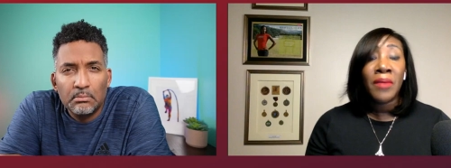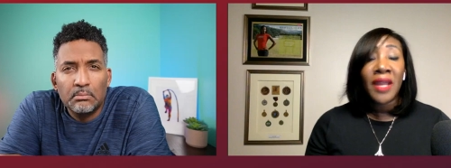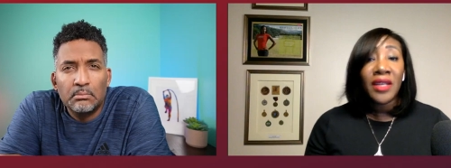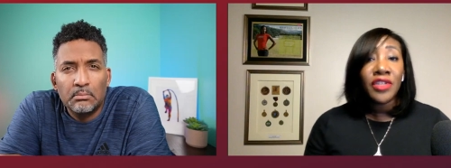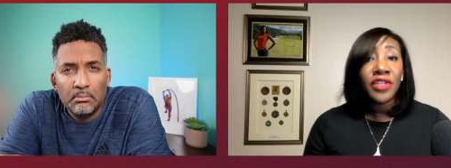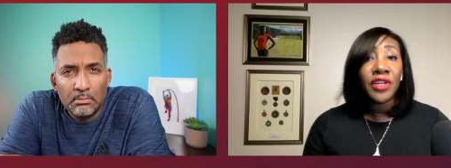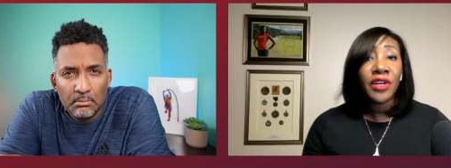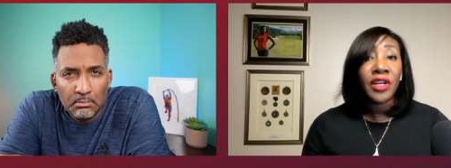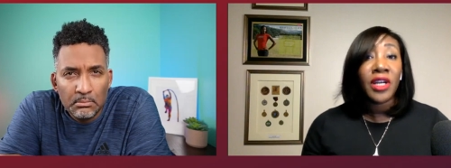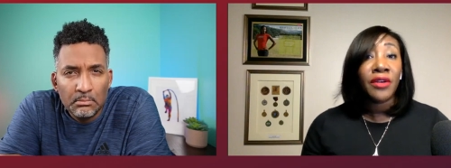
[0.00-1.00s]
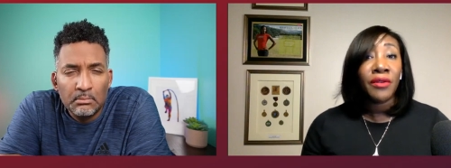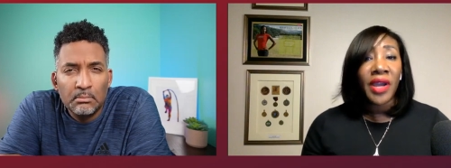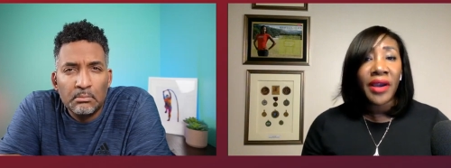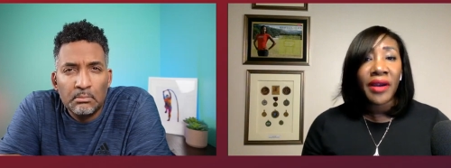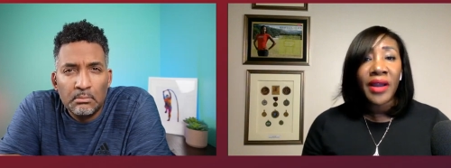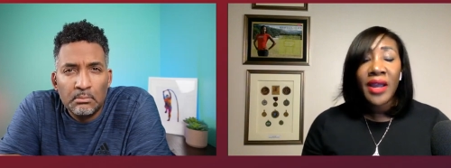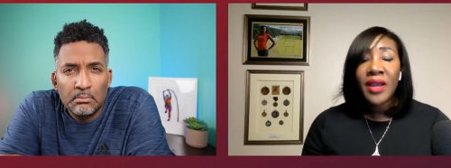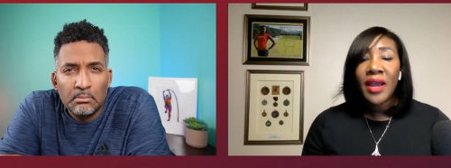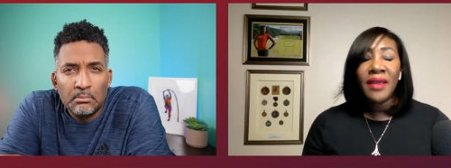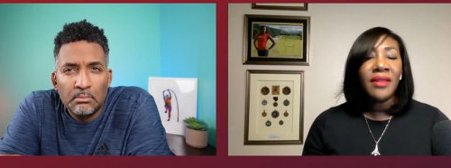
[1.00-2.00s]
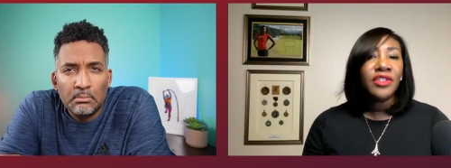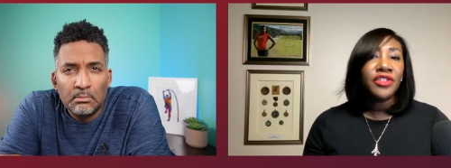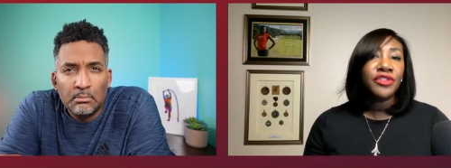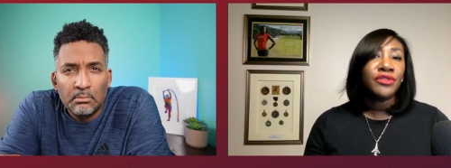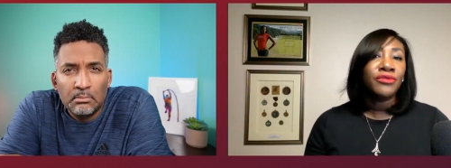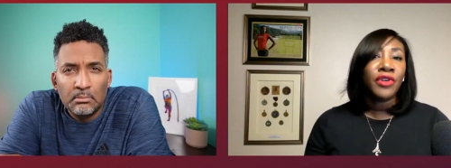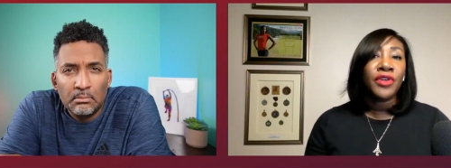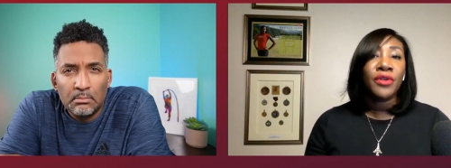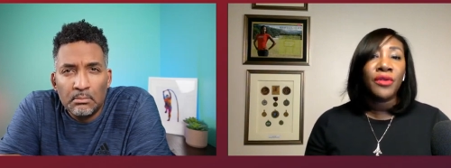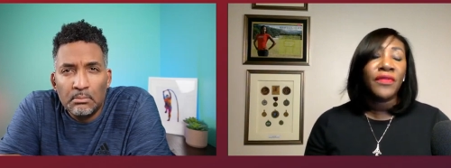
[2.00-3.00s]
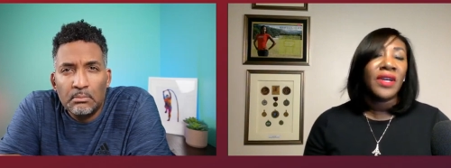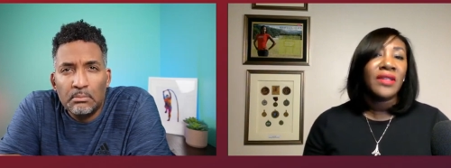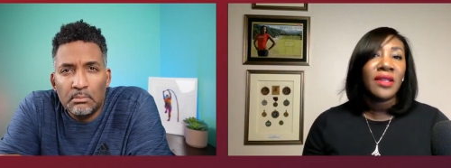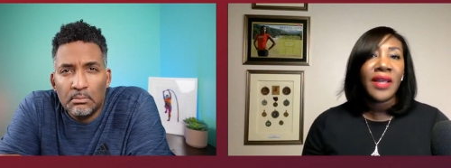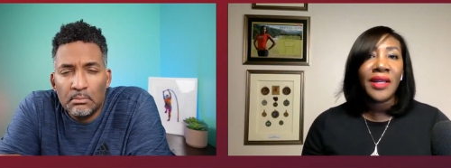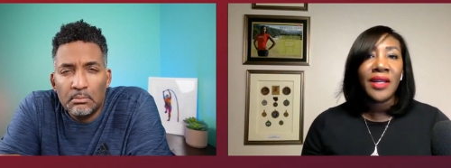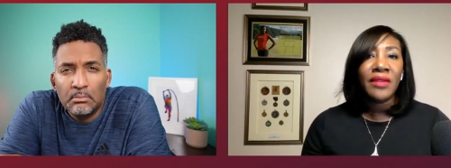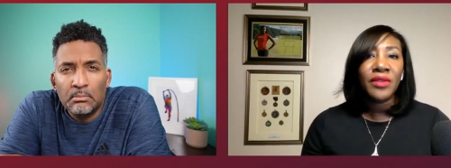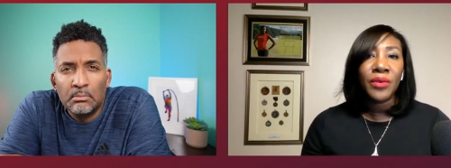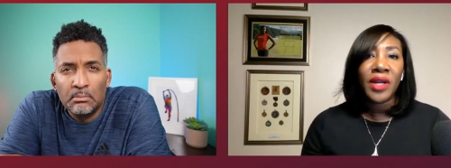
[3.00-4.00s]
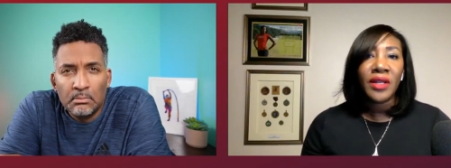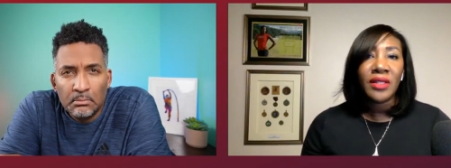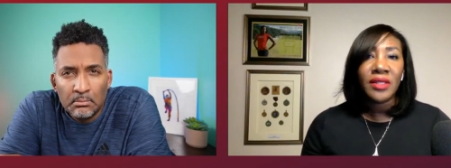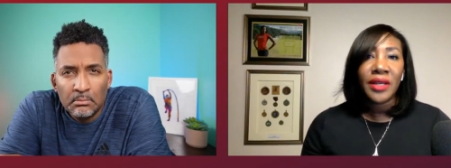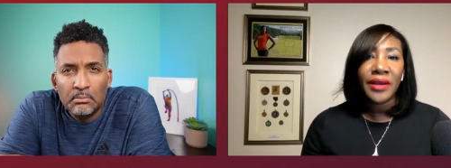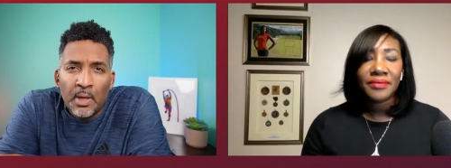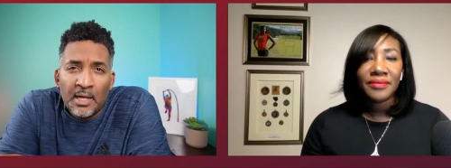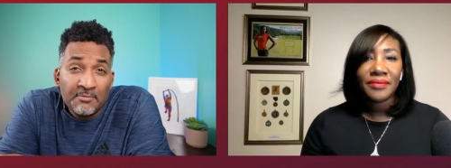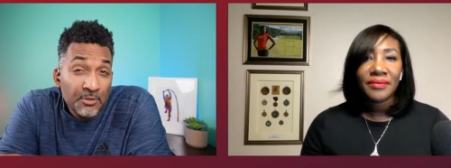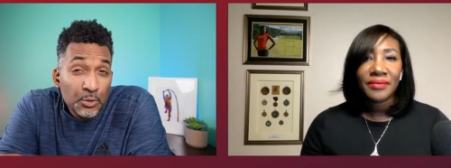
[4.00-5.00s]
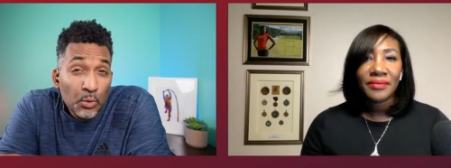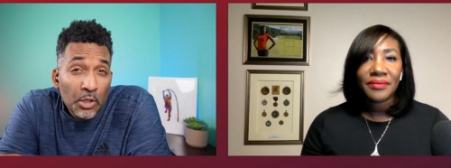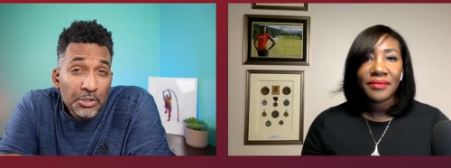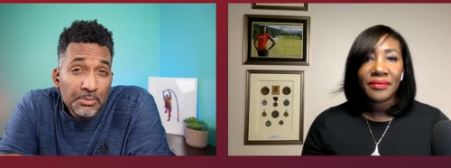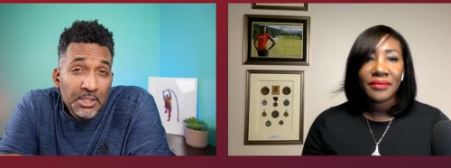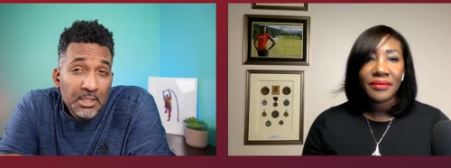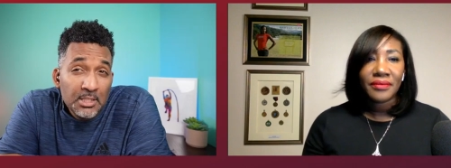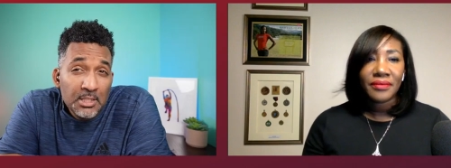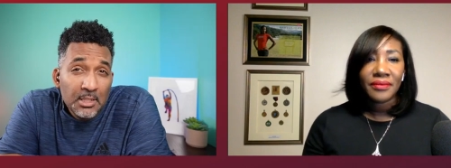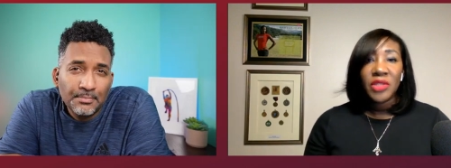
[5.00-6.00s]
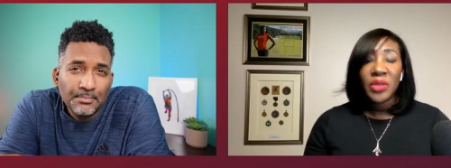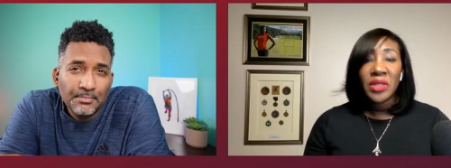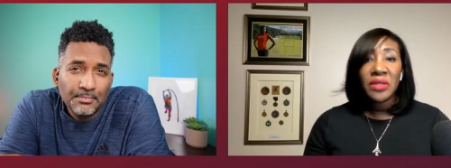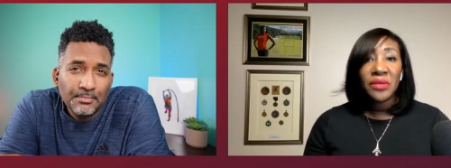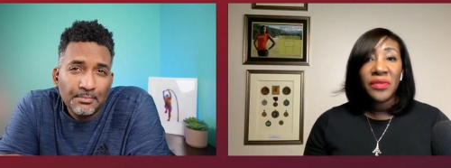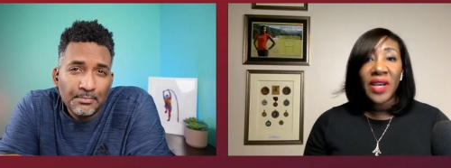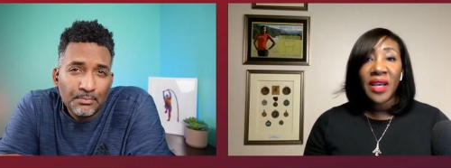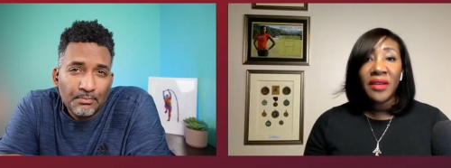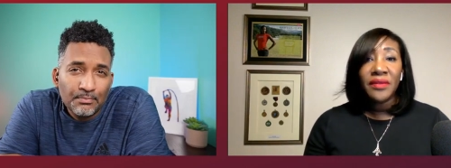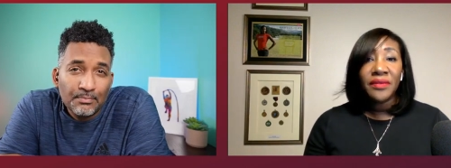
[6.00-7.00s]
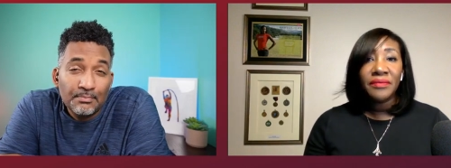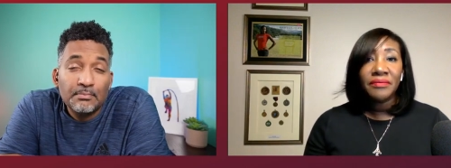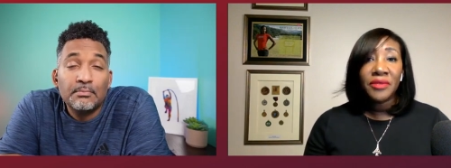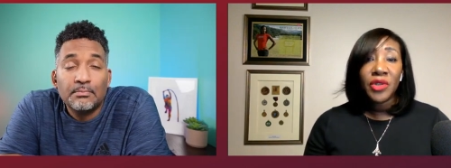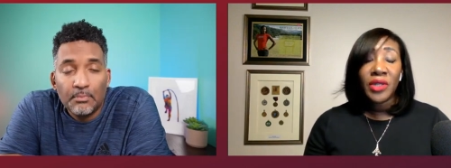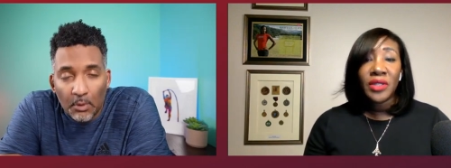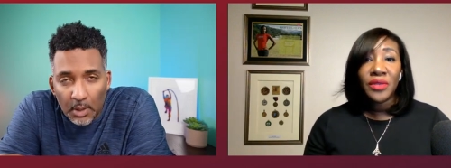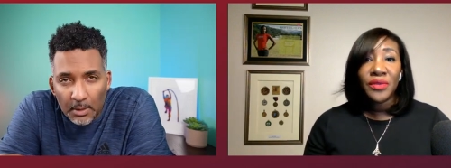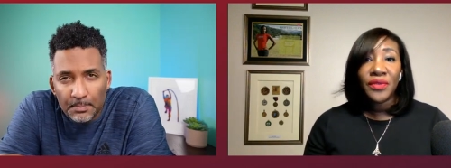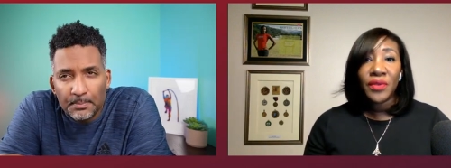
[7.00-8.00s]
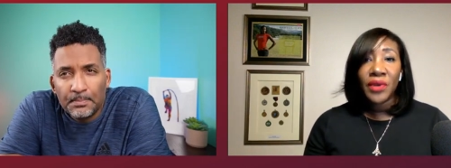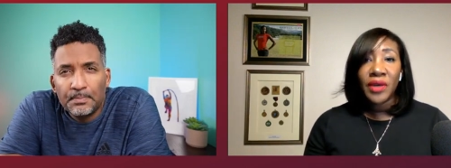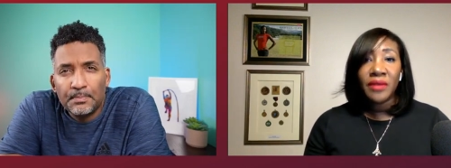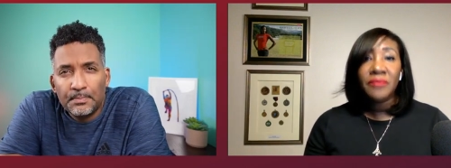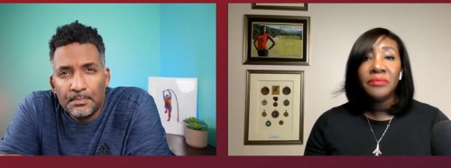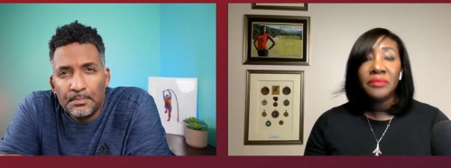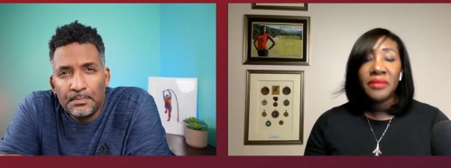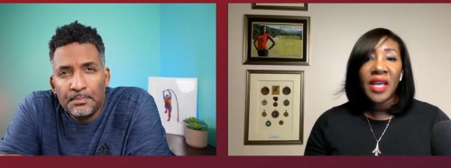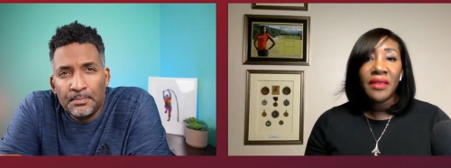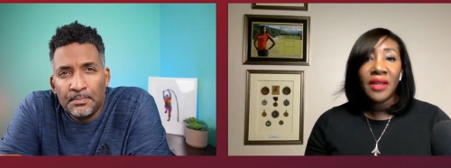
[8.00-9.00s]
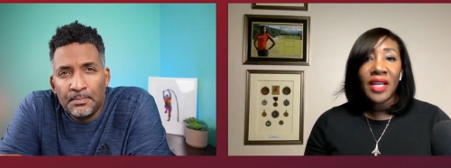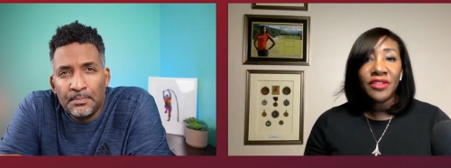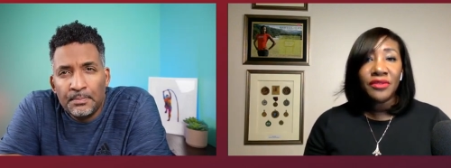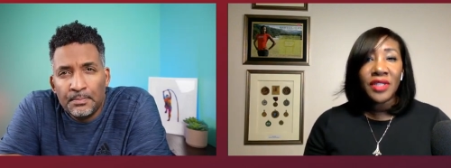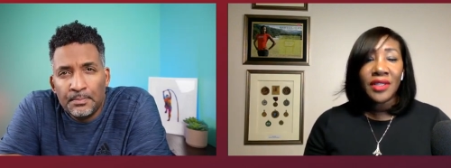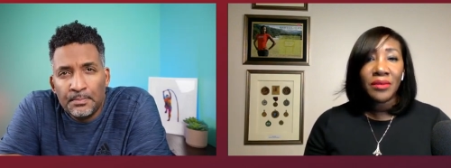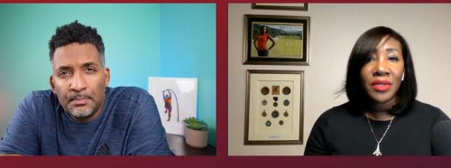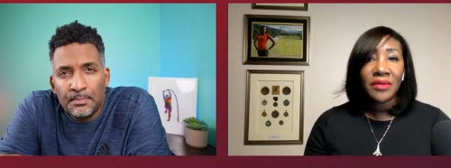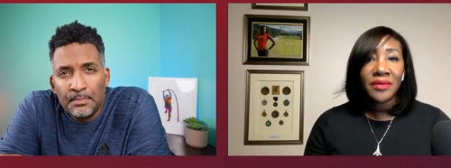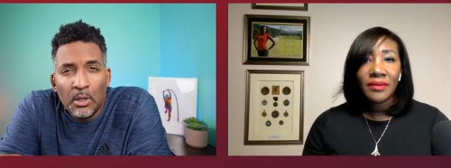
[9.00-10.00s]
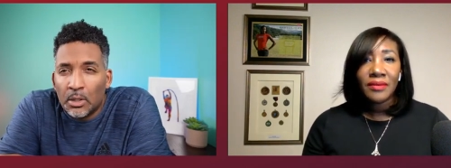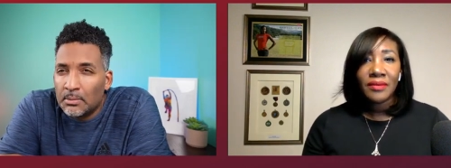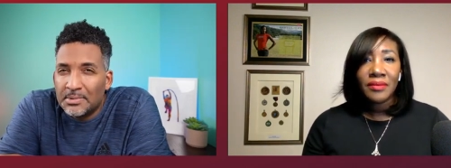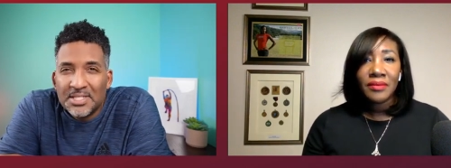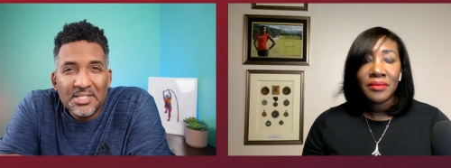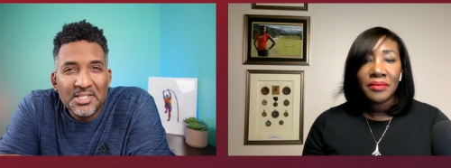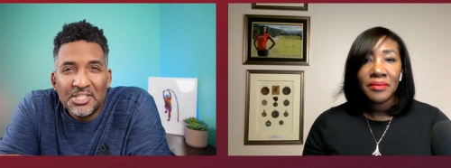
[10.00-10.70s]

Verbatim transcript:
Speaker 1: managing her career, I think she should run no faster than 11.1 this year.
Speaker 2: And for 200 meters?
Speaker 1: 22.5, 22.4. Okay. I think that's reasonable.
Speaker 2: Look, this